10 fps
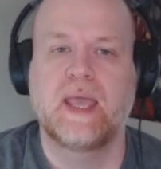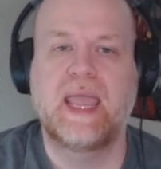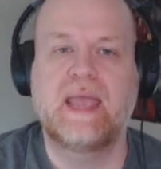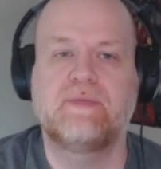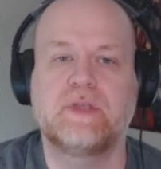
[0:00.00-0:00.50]

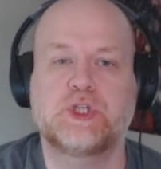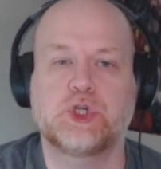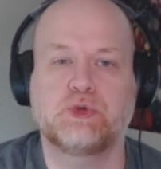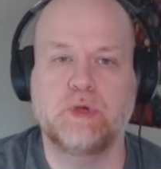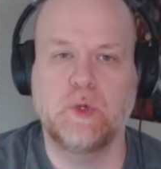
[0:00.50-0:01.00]
In the
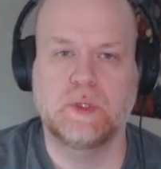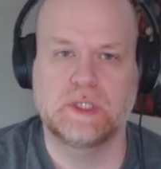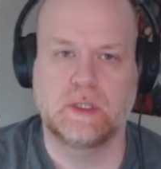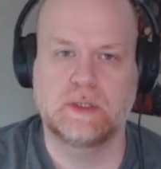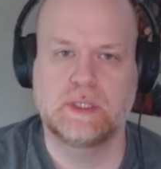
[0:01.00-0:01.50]
true
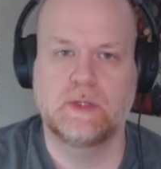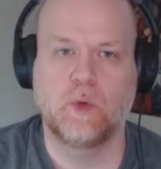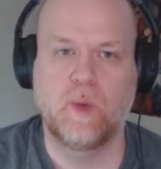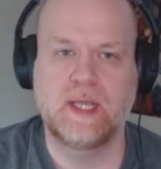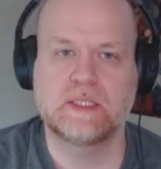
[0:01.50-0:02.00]
adults, the
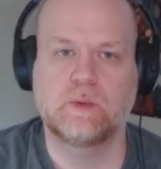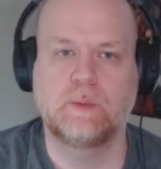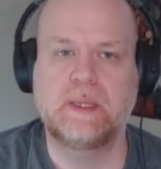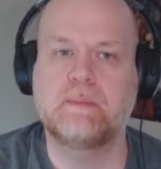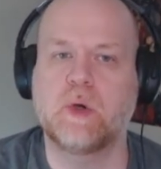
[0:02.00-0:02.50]
wings will
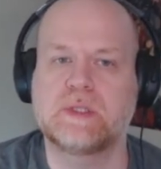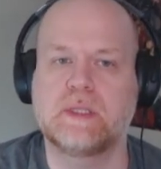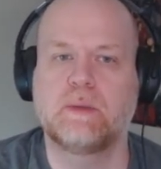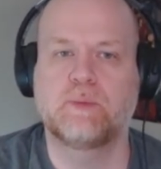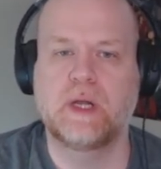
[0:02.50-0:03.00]
be
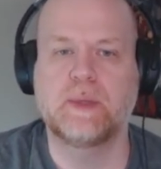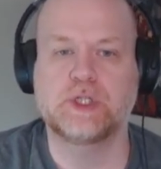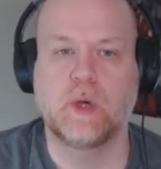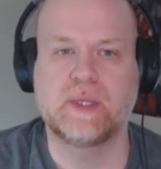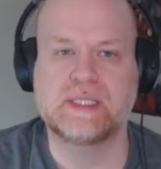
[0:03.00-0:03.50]
pretty much
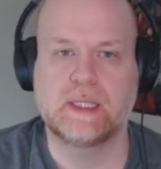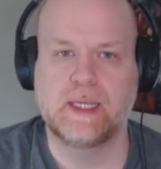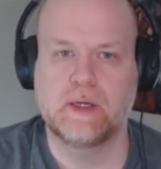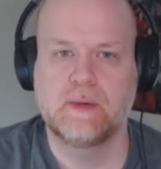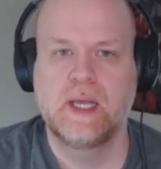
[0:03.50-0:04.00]
always
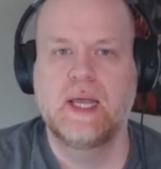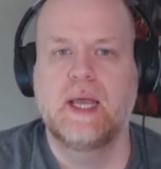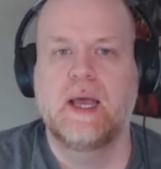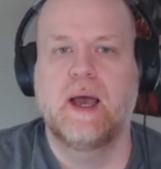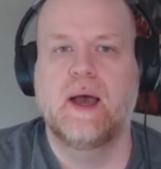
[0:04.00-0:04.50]
clear.
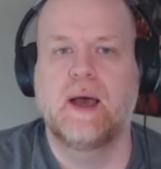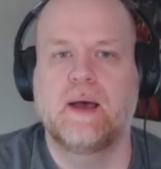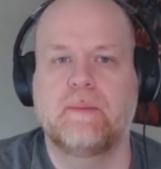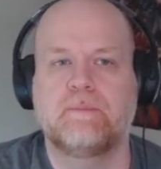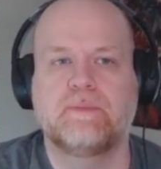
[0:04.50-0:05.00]

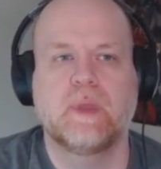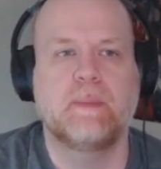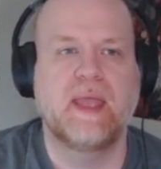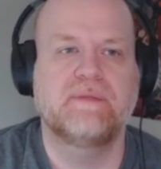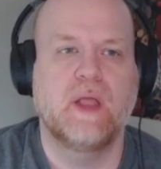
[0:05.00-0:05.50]

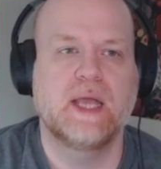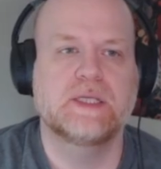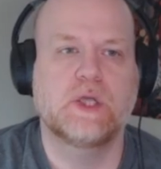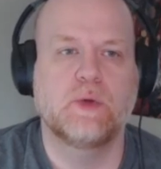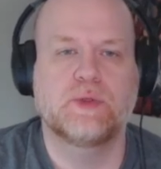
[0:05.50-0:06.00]

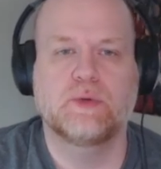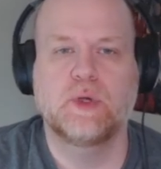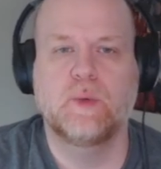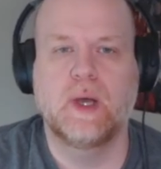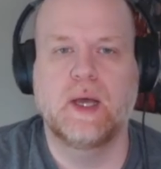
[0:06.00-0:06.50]
Mayflies go
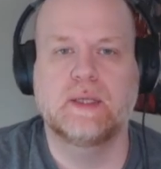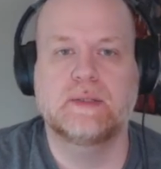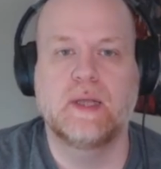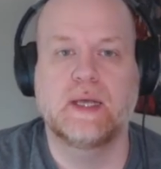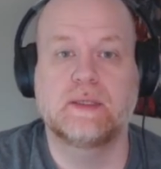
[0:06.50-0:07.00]
through
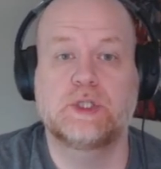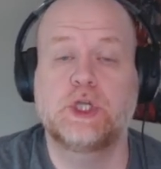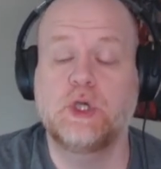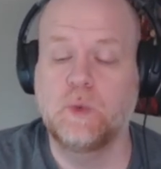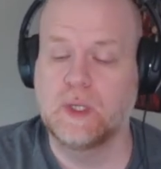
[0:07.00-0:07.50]

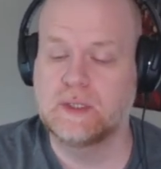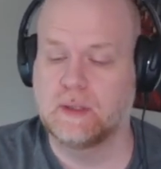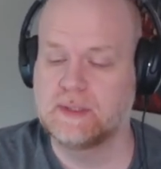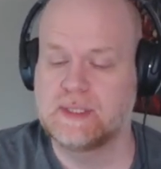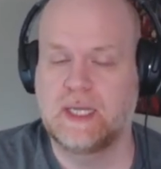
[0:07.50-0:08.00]
2
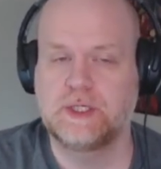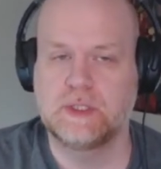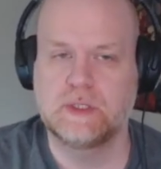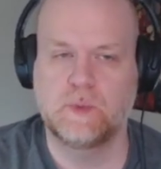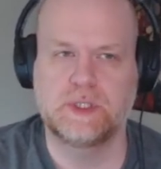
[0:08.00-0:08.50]
adult
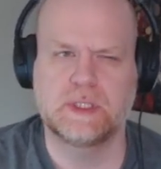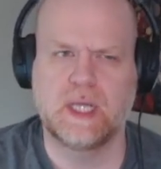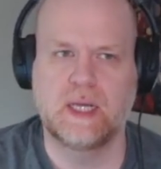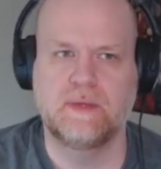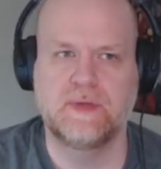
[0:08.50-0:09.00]
stages, which is
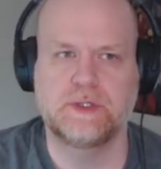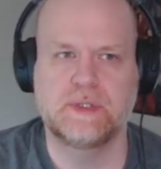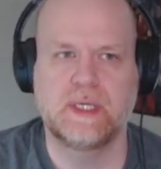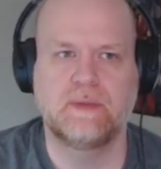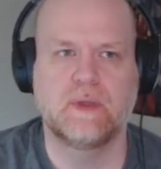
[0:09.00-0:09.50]
kind of
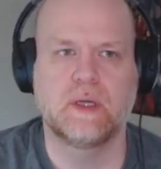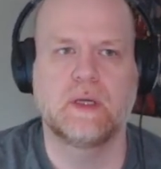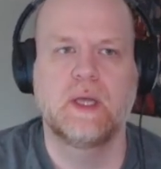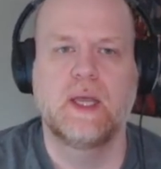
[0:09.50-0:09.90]
interesting. The